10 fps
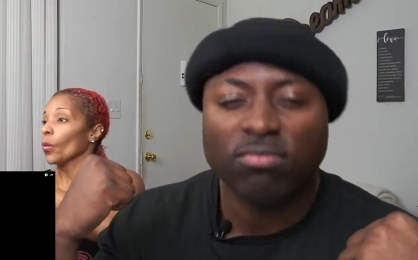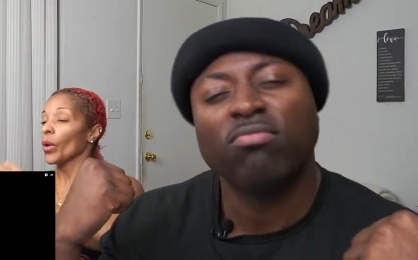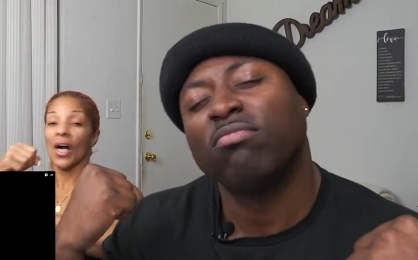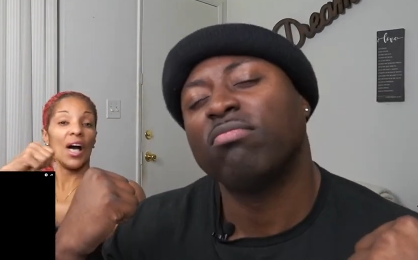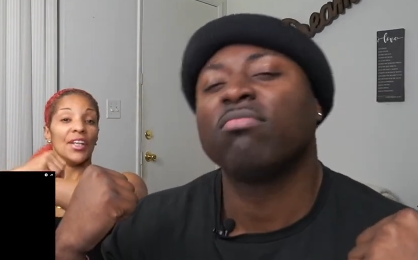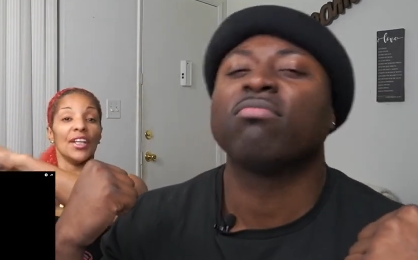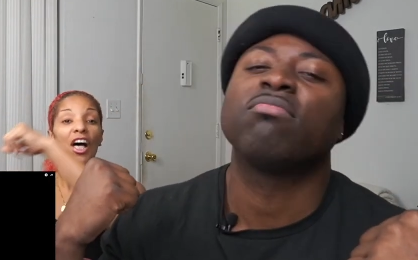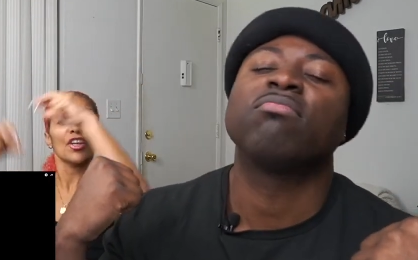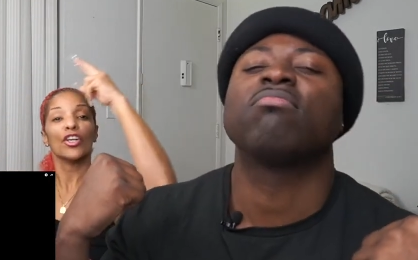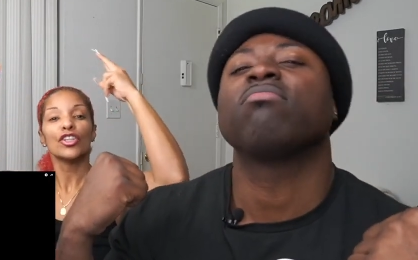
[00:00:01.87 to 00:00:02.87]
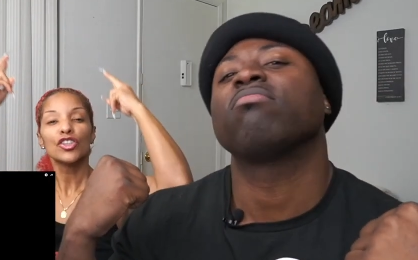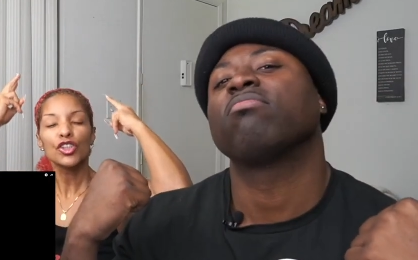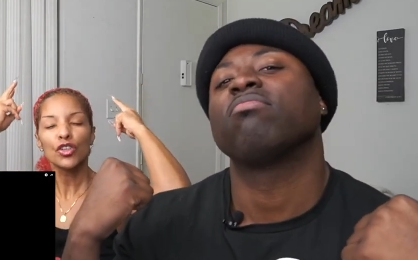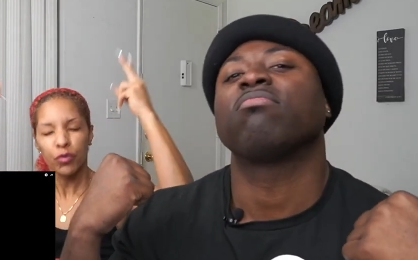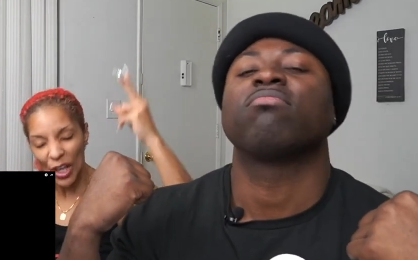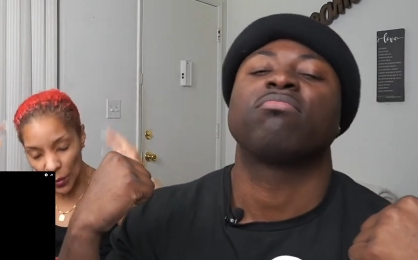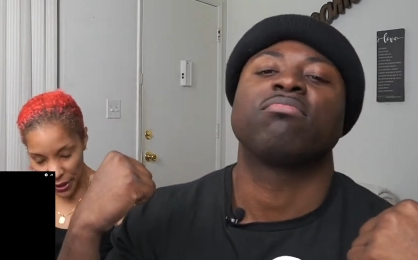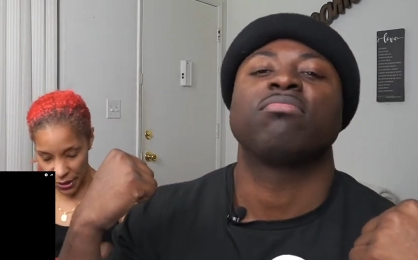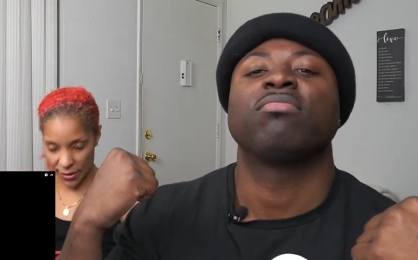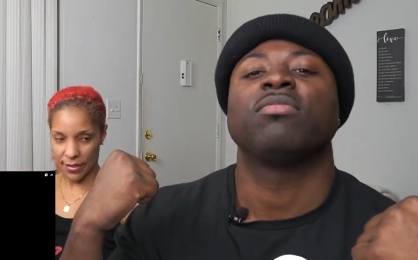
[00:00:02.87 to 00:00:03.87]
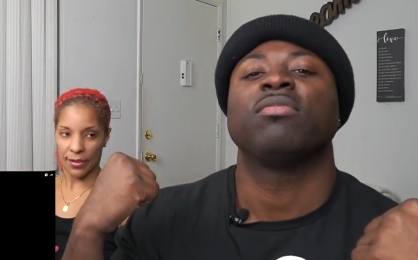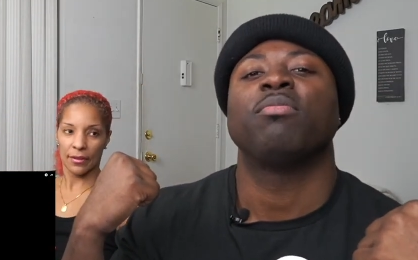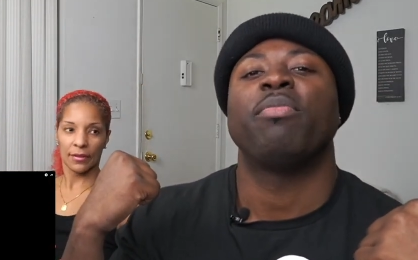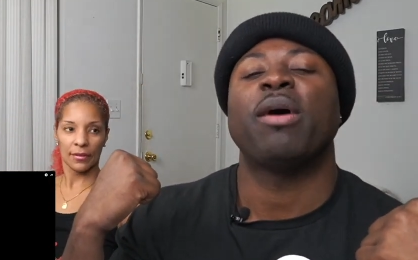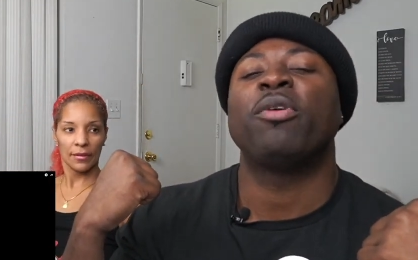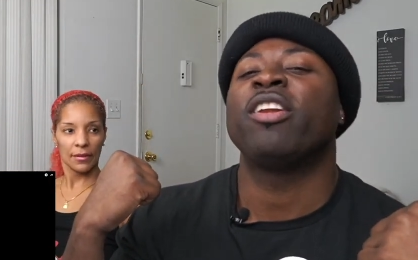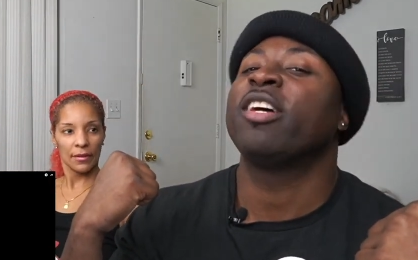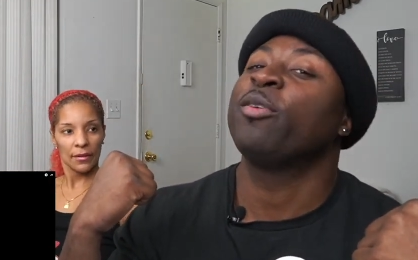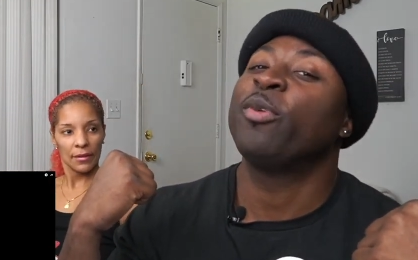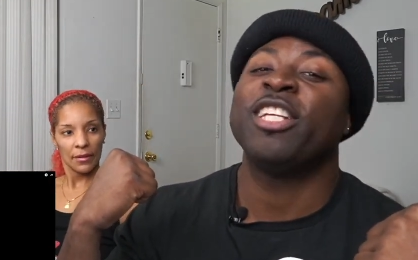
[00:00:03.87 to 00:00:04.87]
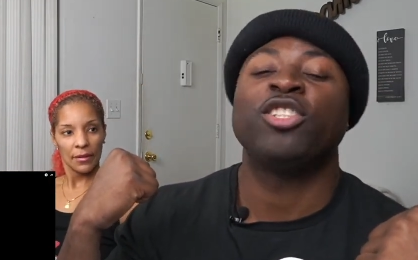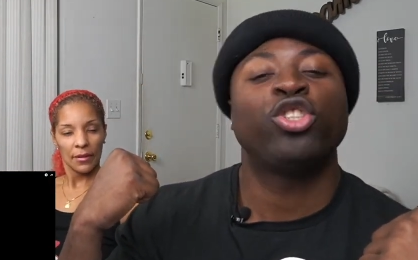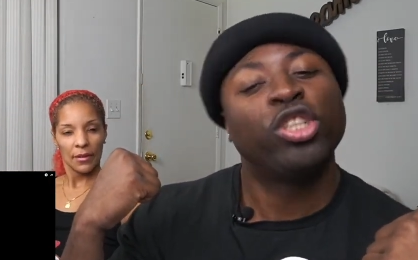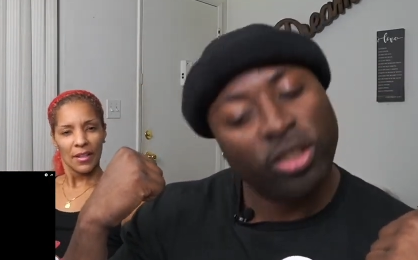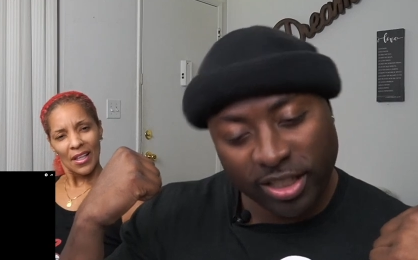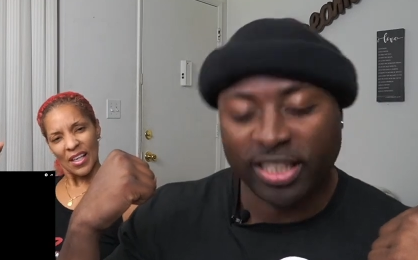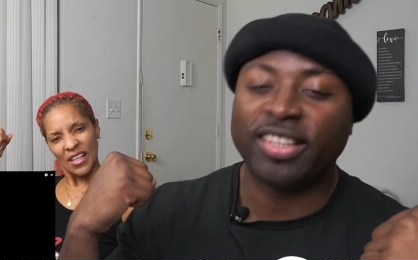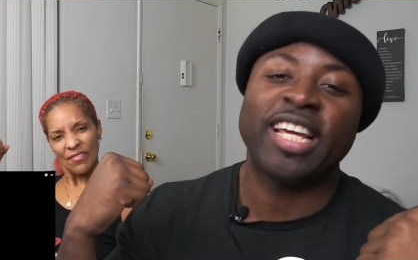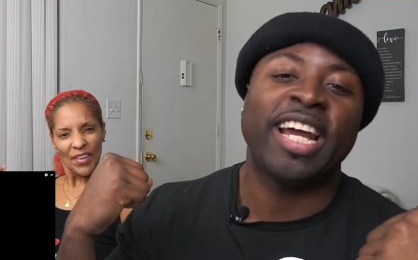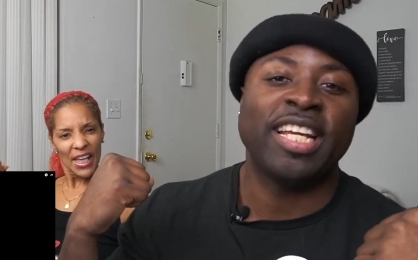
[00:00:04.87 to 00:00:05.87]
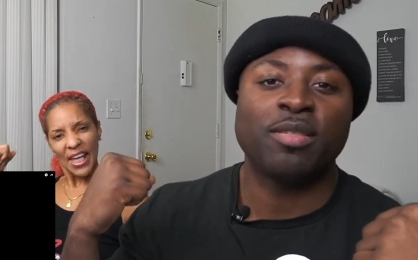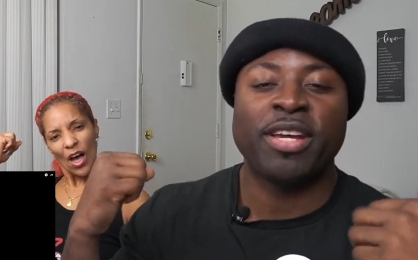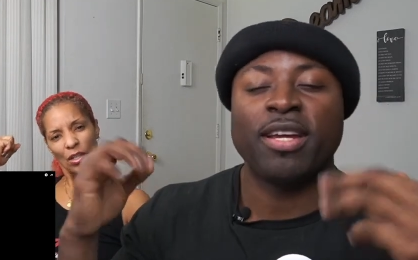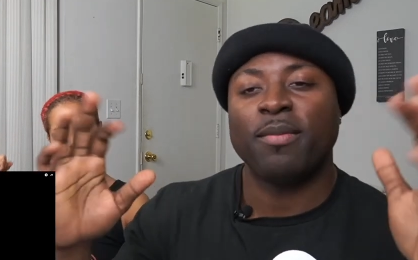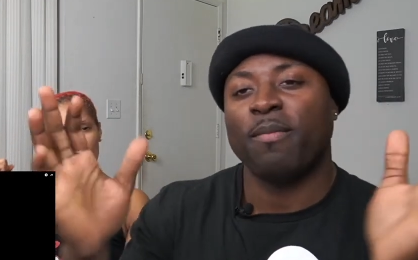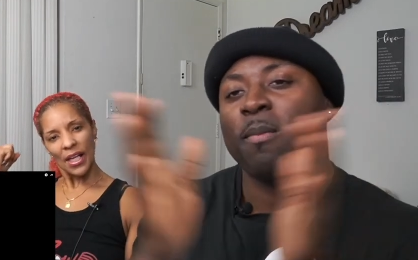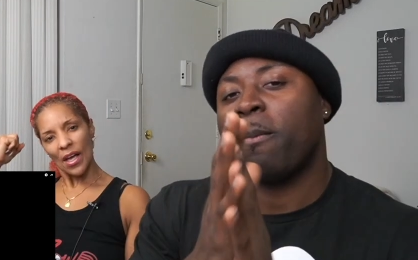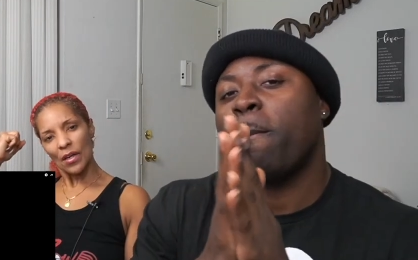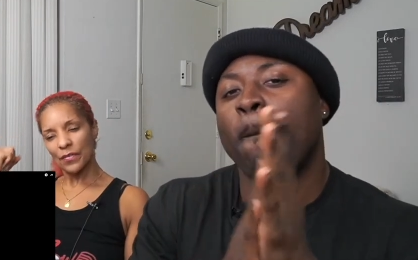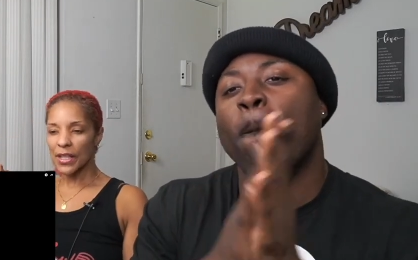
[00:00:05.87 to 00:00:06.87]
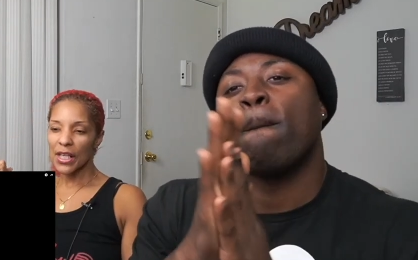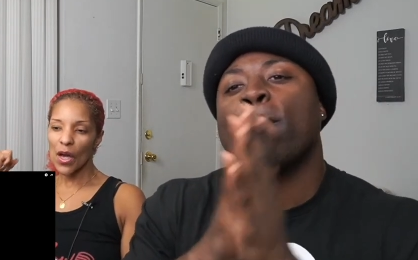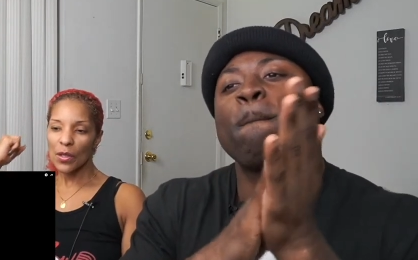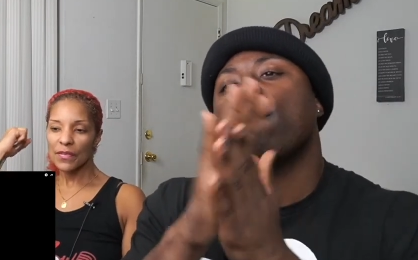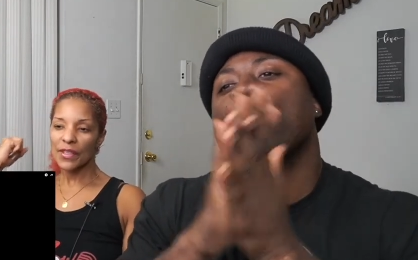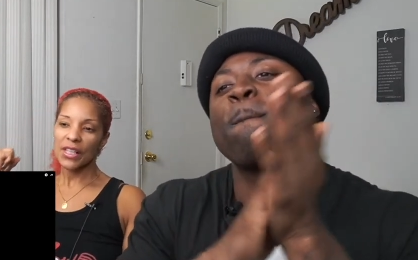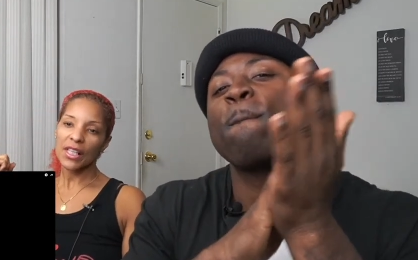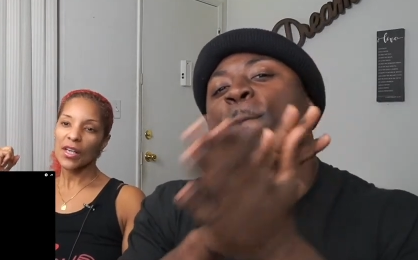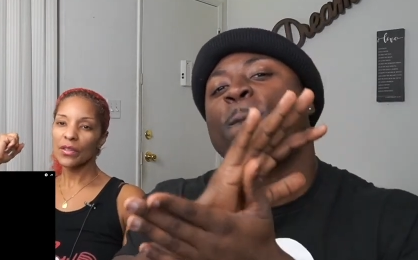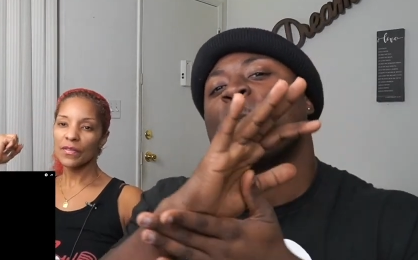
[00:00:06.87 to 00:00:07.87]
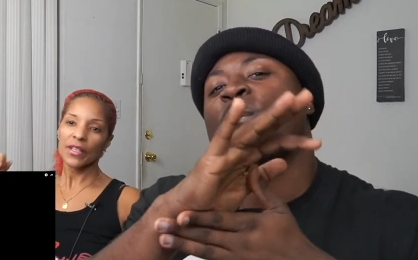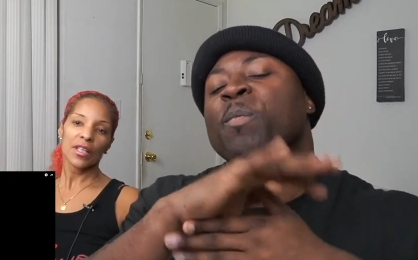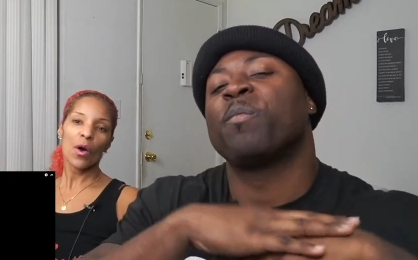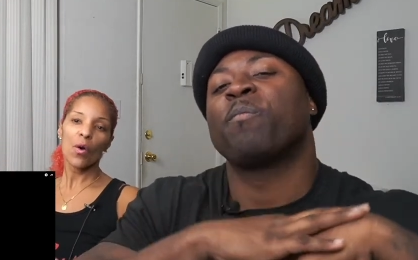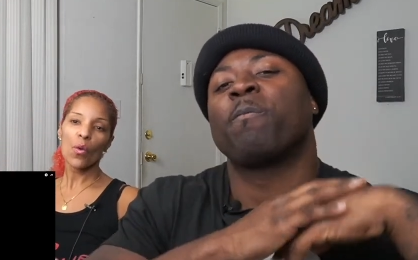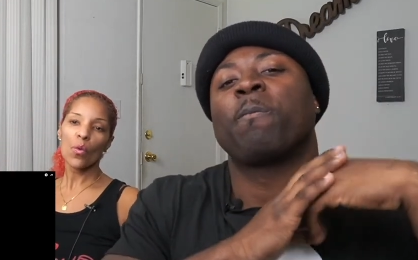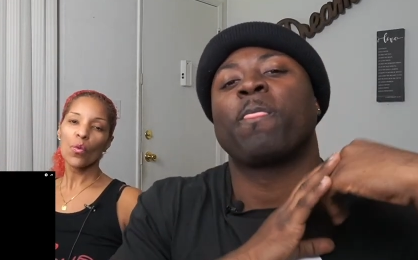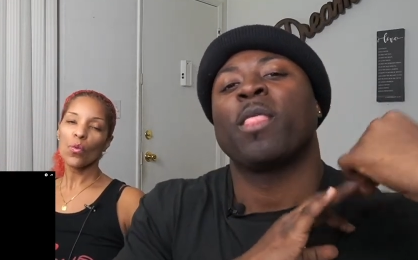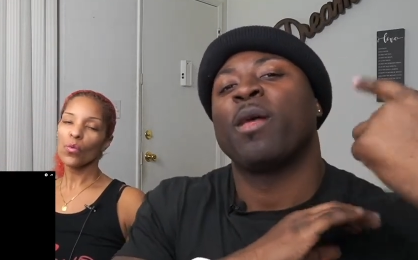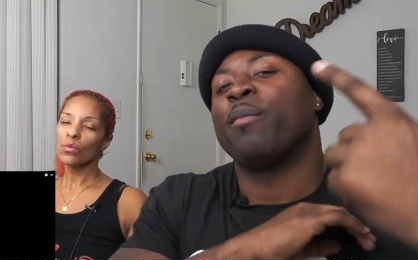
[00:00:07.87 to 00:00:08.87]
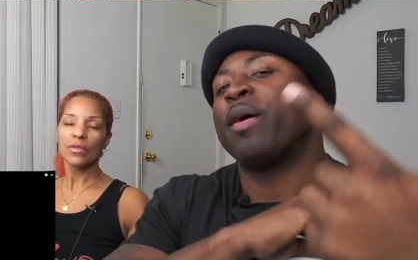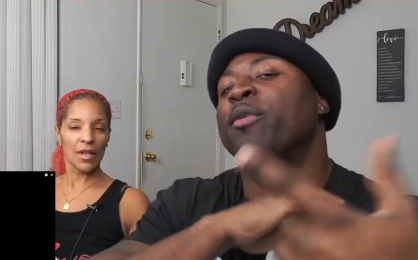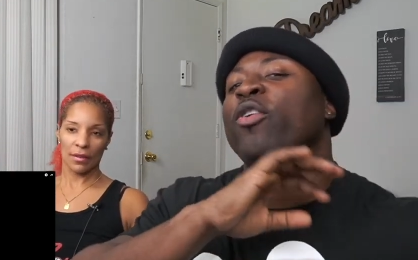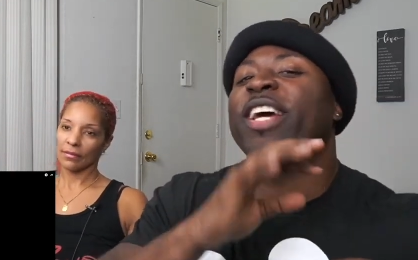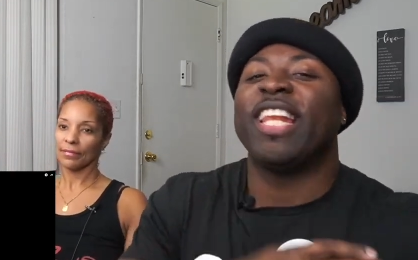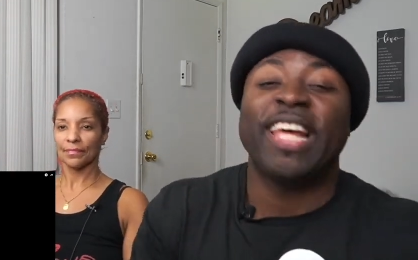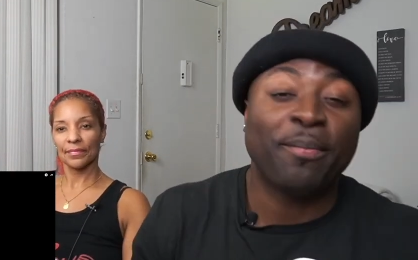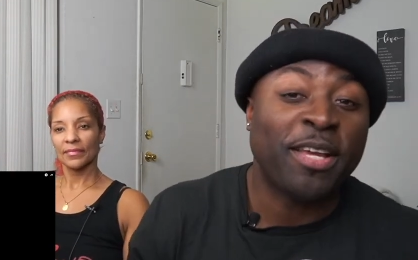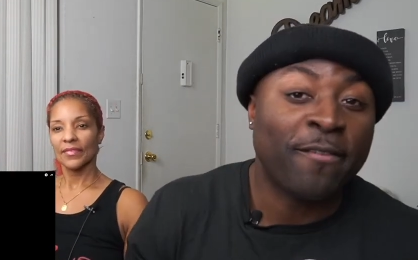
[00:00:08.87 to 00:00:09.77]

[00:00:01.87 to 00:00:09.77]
Speaker 1: with another trillionth.
Speaker 2: Back with another one of these trillion things.
Speaker 1: Videos, man. videos.
Speaker 2: Babe, go ahead and let them in the